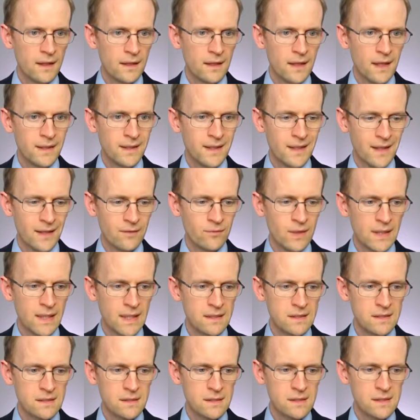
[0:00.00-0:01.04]
and it
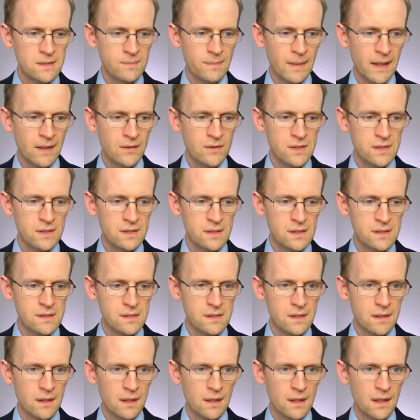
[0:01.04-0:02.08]
relates to
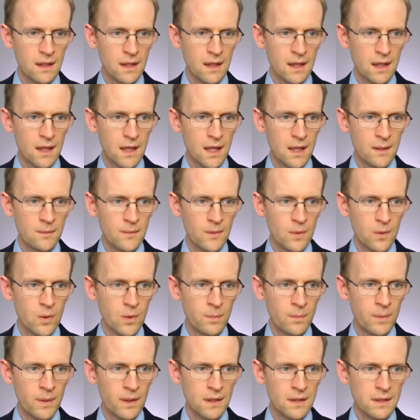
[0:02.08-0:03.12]
spouses or
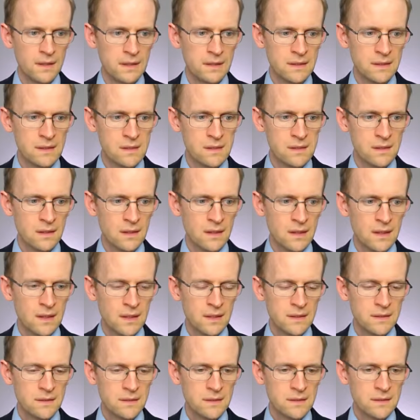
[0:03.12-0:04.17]
partners.
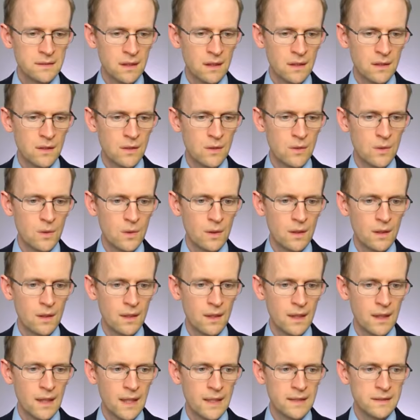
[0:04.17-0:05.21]
So
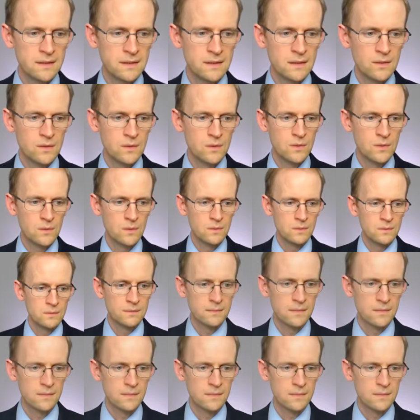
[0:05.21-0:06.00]
I do